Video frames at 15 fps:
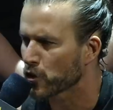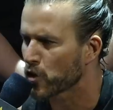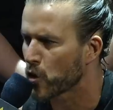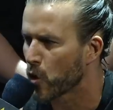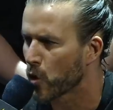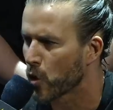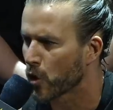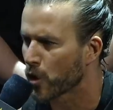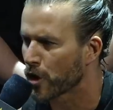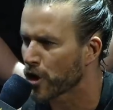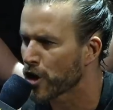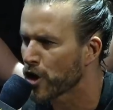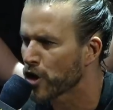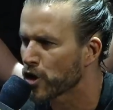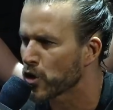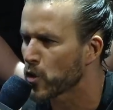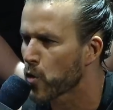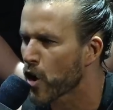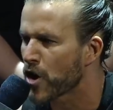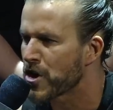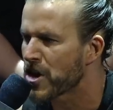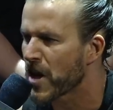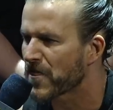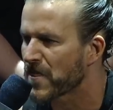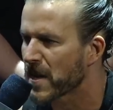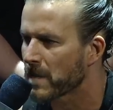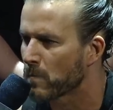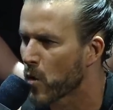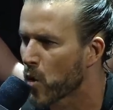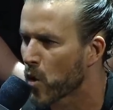core, you are
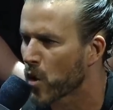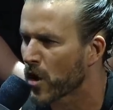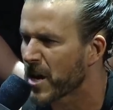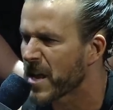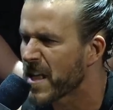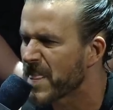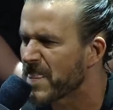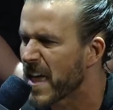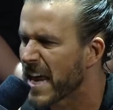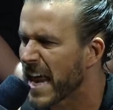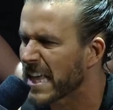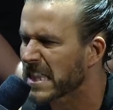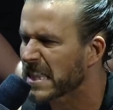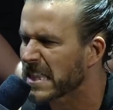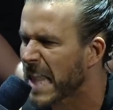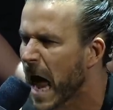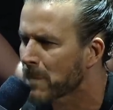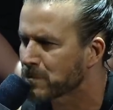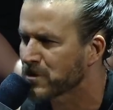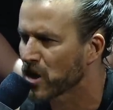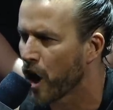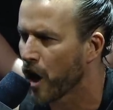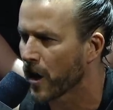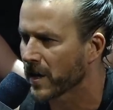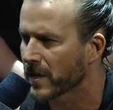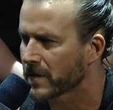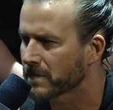nothing more than a lapdog.